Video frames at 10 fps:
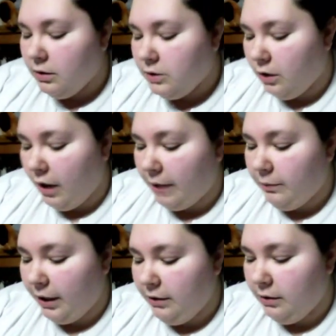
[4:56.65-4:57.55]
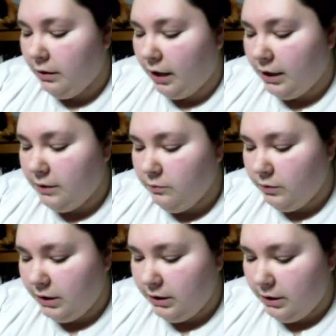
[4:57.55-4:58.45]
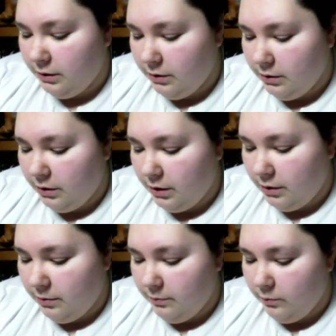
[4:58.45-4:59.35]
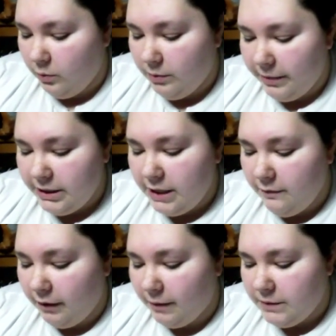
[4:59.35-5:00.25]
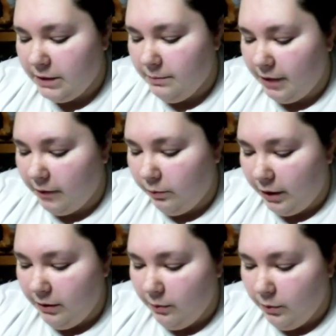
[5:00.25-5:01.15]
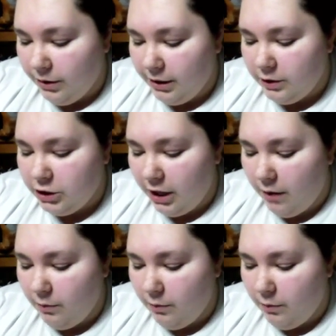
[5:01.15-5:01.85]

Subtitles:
So I didn't read the one by Dave Ramsey, but I read the one that Shay